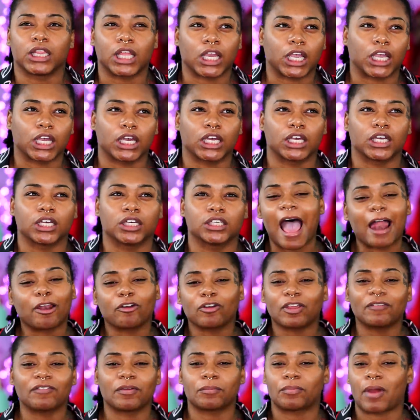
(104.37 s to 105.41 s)
Like I
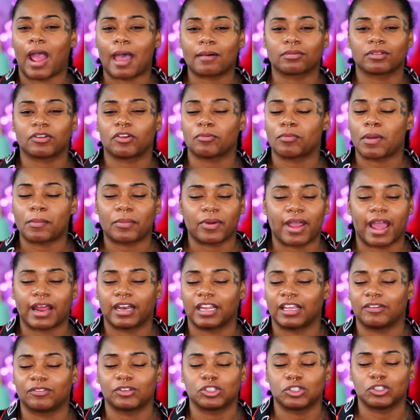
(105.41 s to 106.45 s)
don't even probably remember
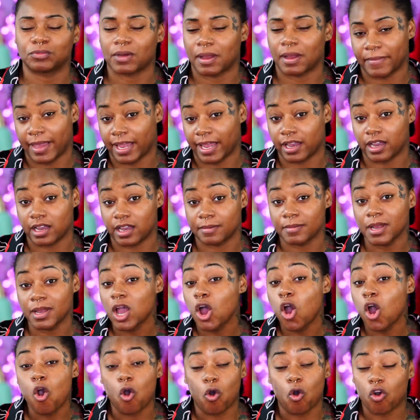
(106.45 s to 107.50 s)
how to even do my makeup
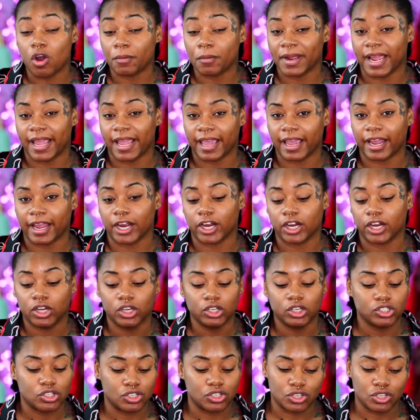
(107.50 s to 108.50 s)
or my hair.